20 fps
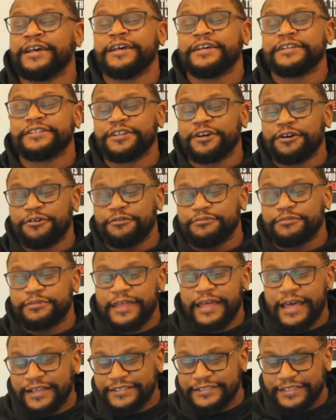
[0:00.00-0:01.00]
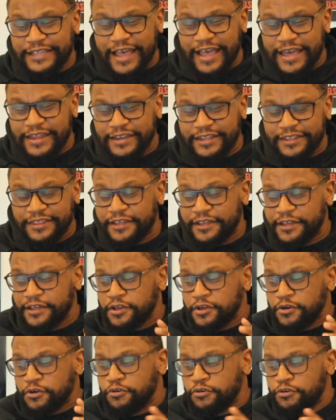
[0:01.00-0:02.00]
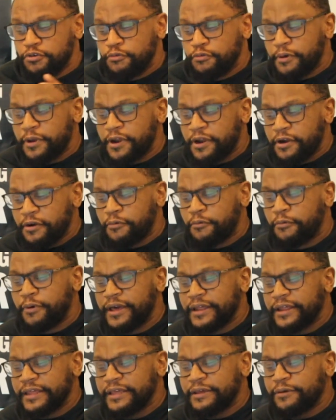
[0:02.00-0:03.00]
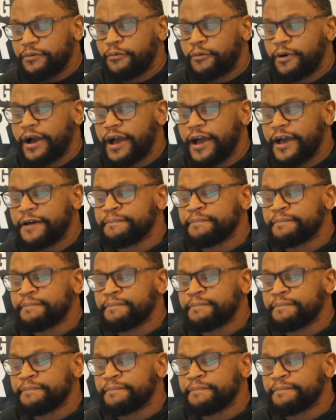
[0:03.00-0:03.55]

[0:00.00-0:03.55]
So that's kind of the who, where, what, and why.